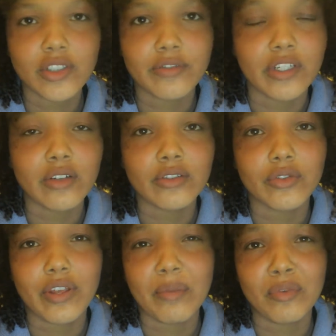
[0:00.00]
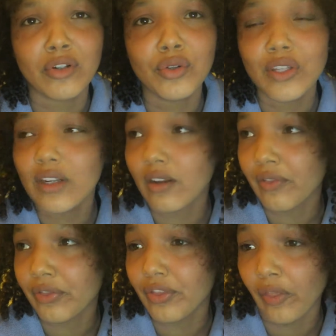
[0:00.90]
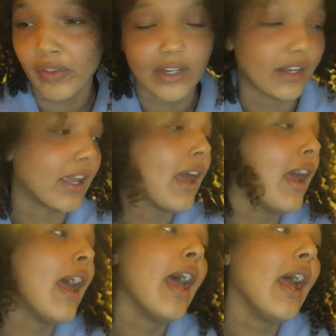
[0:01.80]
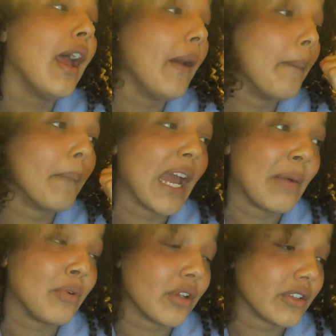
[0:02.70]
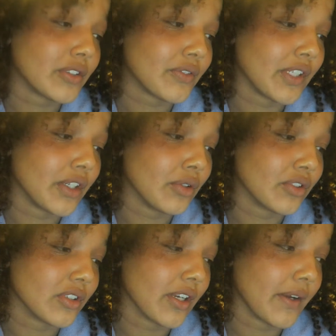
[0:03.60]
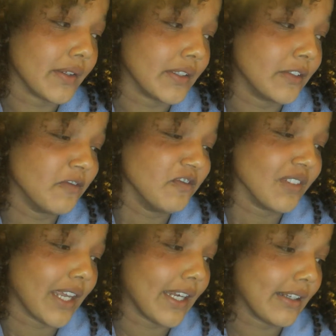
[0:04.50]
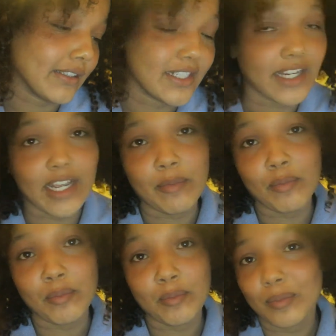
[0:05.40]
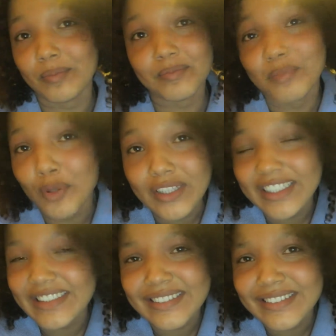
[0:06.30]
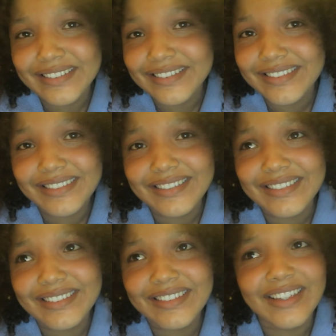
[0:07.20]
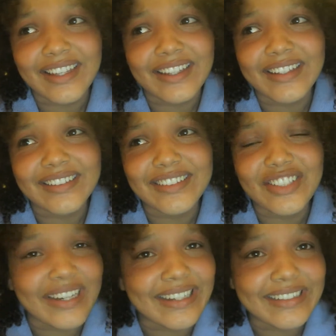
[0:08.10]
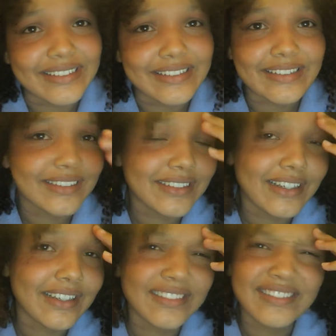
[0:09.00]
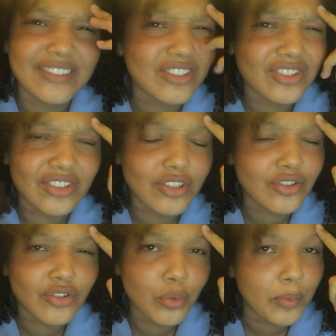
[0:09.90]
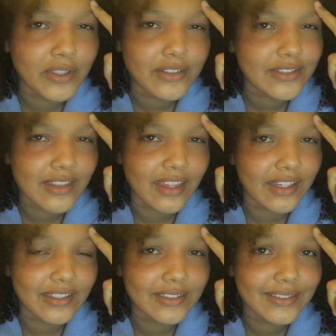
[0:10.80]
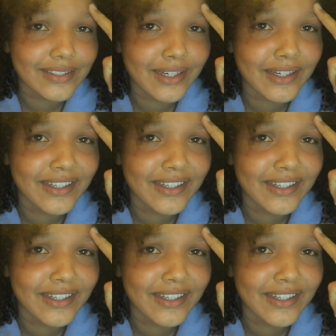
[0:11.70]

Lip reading: watching videos of absolutely nothing, like ambulance videos in England and police, like, chases. It's the stupidest things.